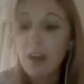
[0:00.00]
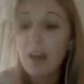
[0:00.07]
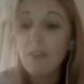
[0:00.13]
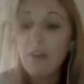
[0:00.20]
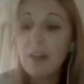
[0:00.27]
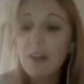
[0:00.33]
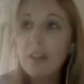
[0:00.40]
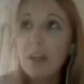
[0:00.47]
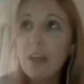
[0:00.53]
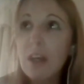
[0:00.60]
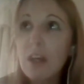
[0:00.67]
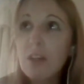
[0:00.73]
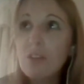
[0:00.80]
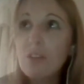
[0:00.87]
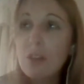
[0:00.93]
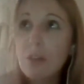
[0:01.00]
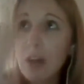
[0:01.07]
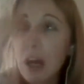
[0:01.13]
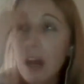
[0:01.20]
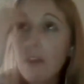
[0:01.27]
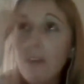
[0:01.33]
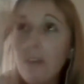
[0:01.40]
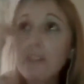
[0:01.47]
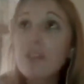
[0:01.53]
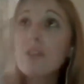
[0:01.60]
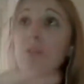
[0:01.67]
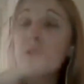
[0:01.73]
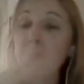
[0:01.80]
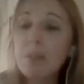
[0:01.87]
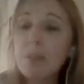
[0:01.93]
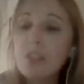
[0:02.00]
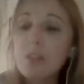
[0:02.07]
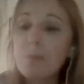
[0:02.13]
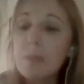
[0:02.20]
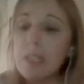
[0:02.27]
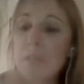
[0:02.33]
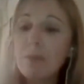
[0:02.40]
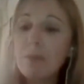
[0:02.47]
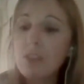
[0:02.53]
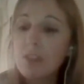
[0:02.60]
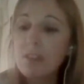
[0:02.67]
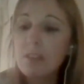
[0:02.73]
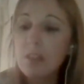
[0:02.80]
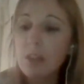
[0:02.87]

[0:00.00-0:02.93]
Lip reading: I've had two admissions, but they were just